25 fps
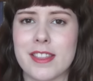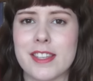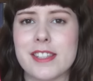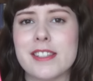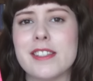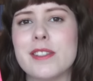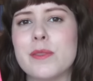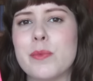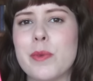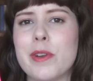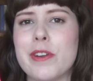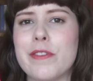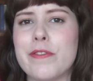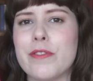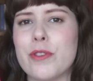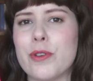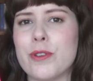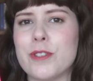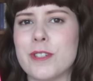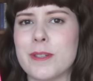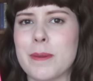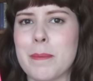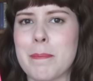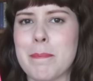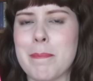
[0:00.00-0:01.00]
This is one of
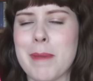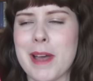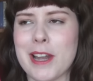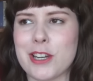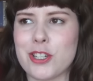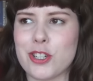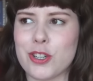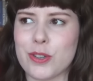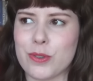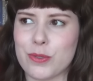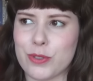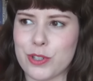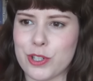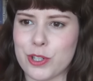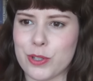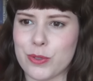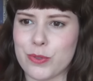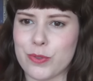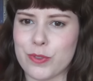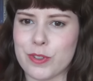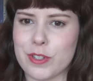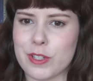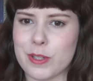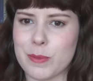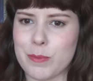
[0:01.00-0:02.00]
those magical
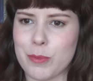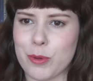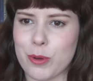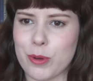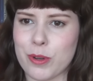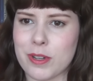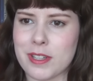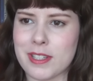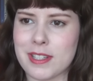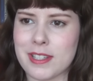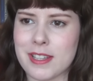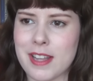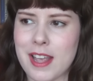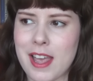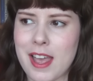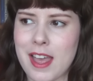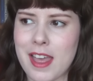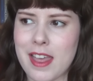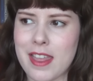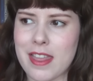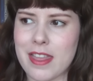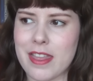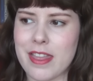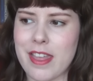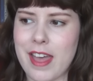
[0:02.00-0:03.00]
children's books
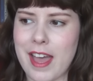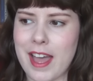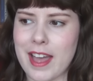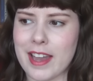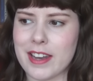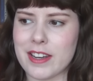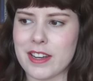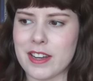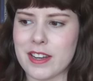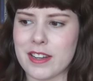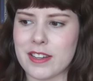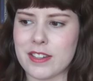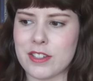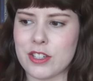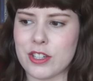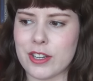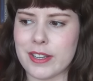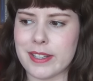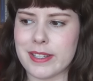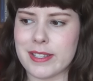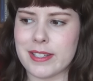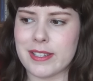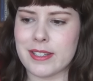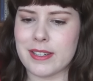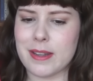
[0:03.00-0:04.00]
that
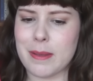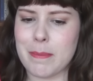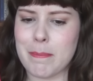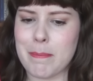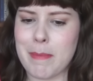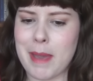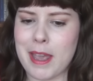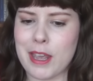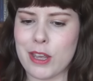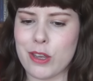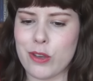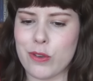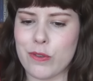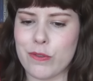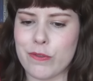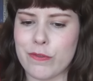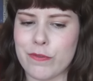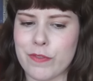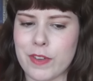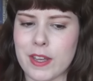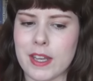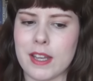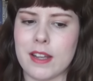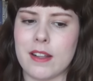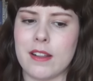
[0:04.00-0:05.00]
just make you
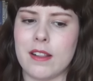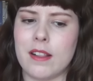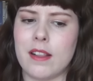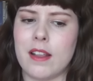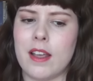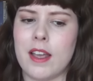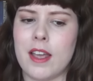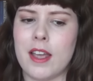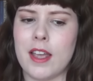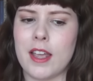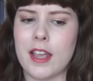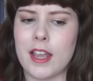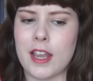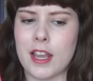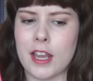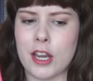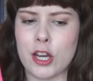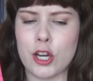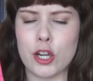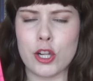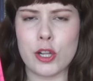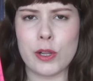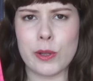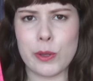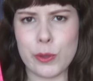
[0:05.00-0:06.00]
feel
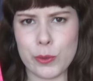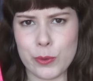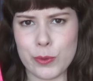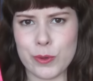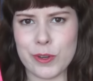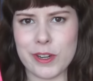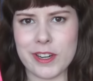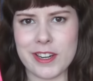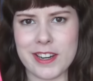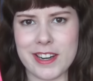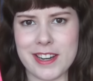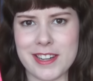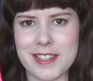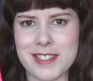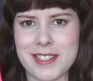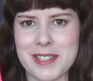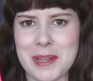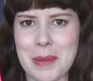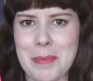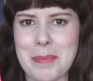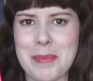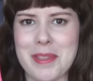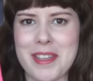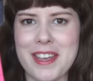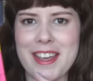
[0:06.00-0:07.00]
included in
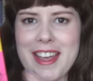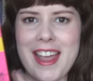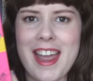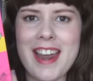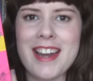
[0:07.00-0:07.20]
something.